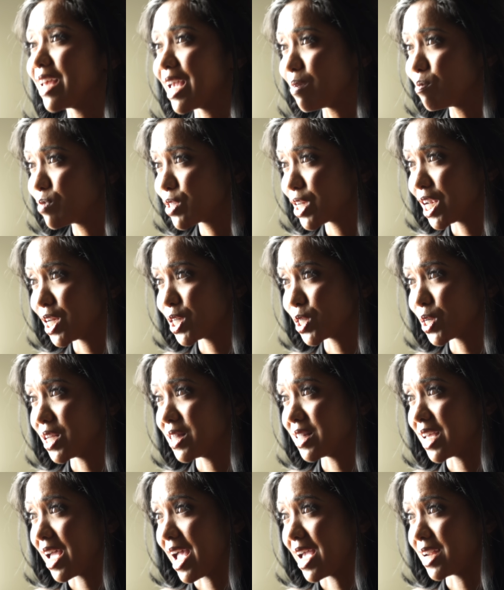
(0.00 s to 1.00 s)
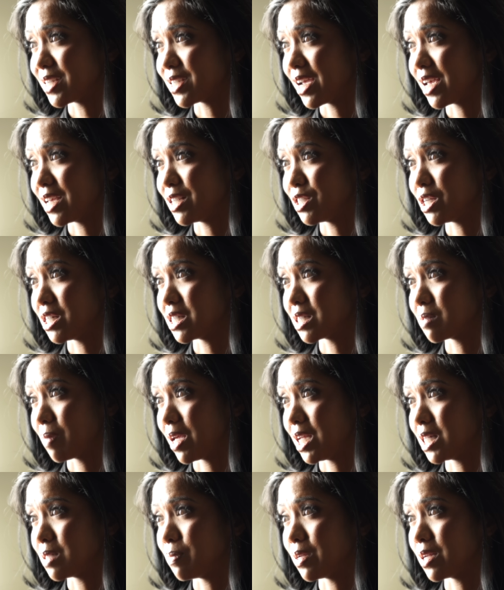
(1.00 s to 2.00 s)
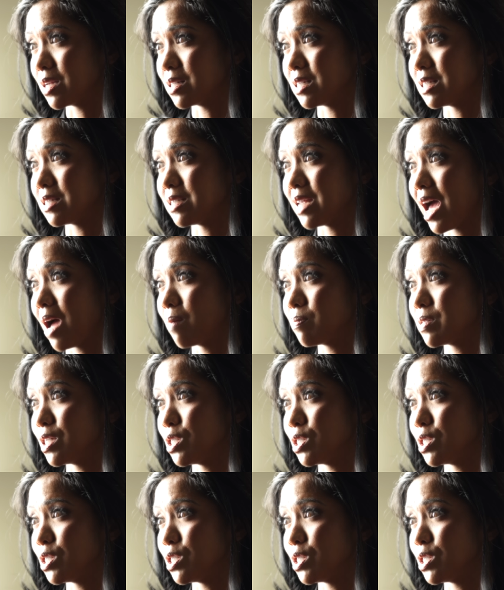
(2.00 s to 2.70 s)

game changer in the anti-aging space because it taps